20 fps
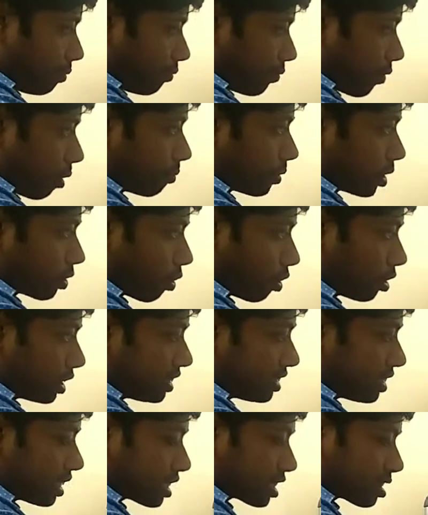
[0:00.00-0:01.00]
from the
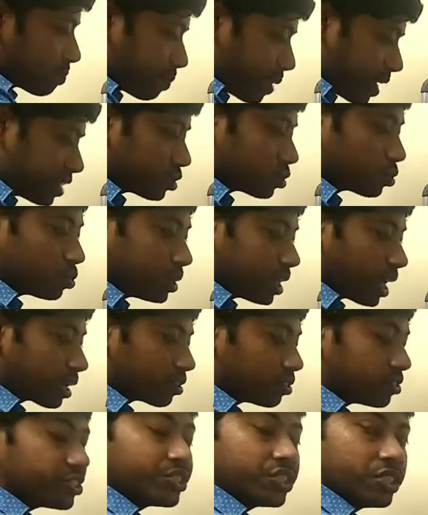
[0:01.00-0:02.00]
conditioned space to air
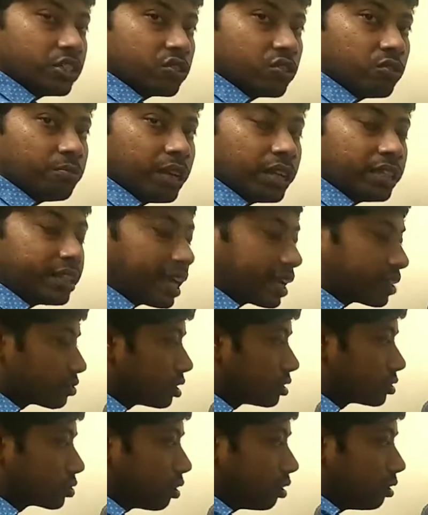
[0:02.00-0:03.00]
conditioning equipment. That's
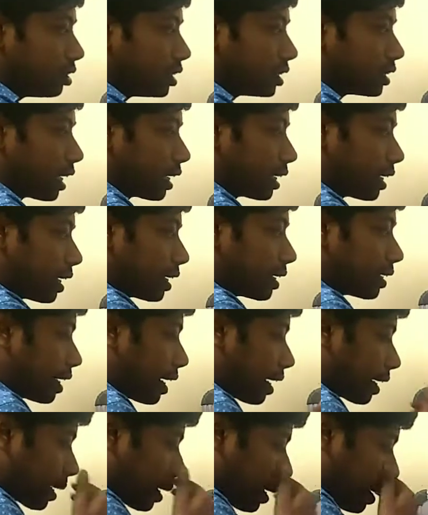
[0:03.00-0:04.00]
why it's called return air
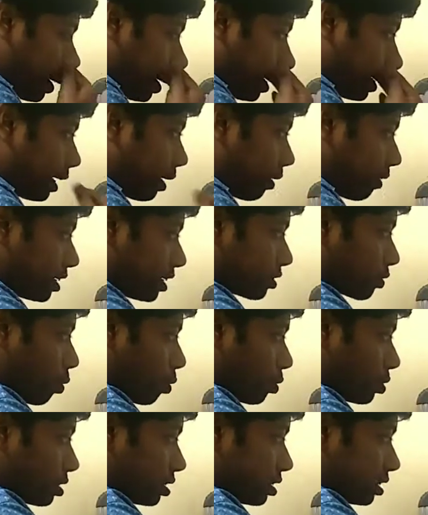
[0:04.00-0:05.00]
duct. Now it
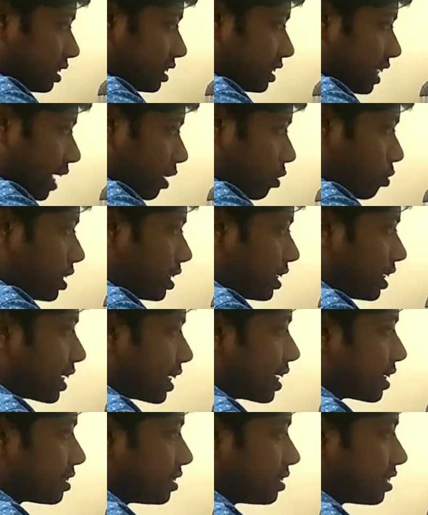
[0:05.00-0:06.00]
goes. This arrow
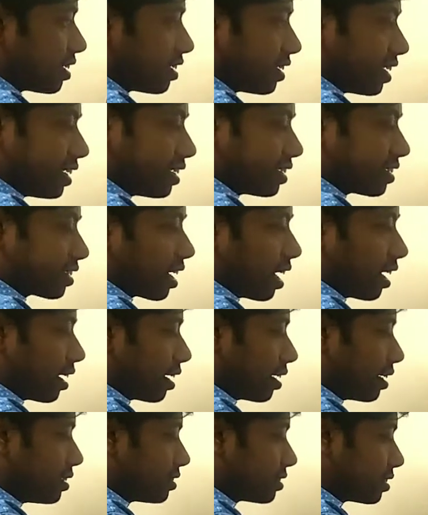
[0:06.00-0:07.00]
indicates in the red
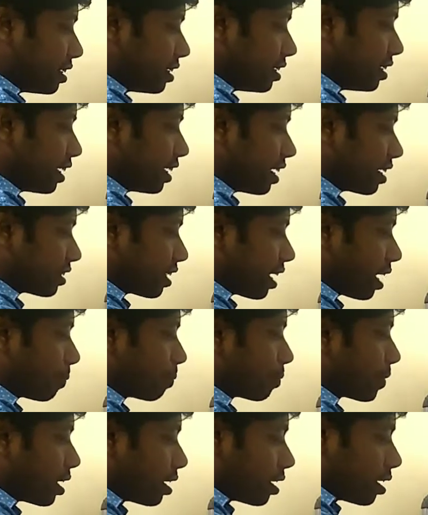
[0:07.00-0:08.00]
color. It indicate
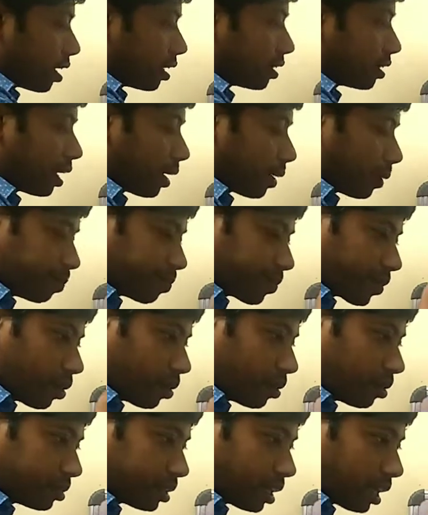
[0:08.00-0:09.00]
the
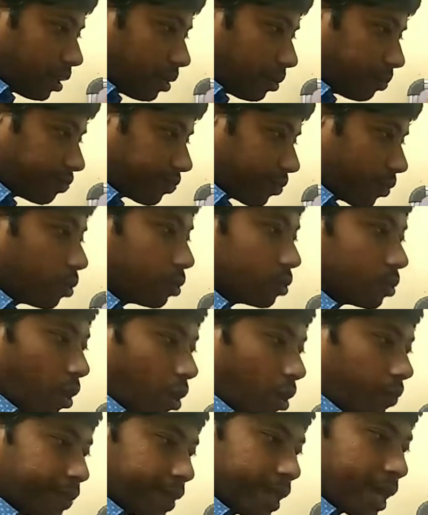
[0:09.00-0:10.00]
flow
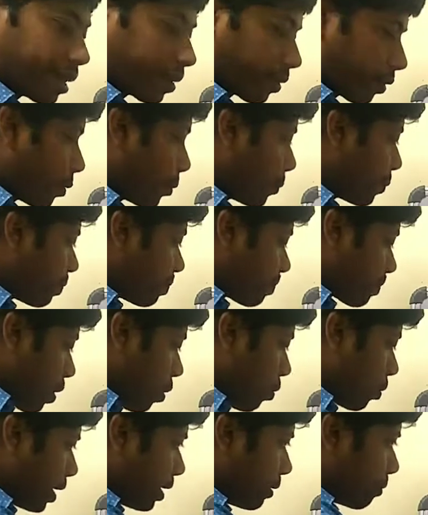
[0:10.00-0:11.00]
of air.
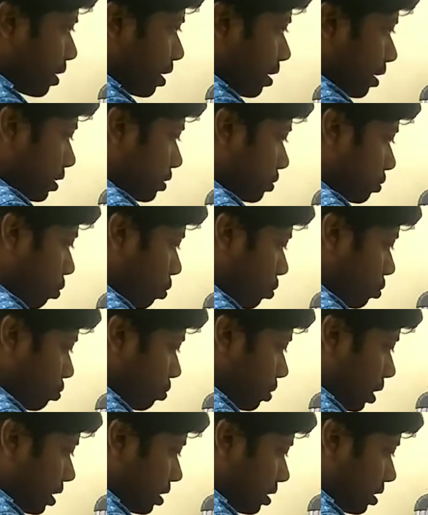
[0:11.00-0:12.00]
Okay, it goes
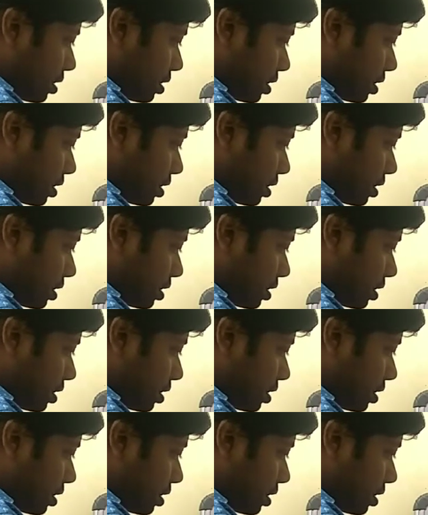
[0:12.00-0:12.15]
to in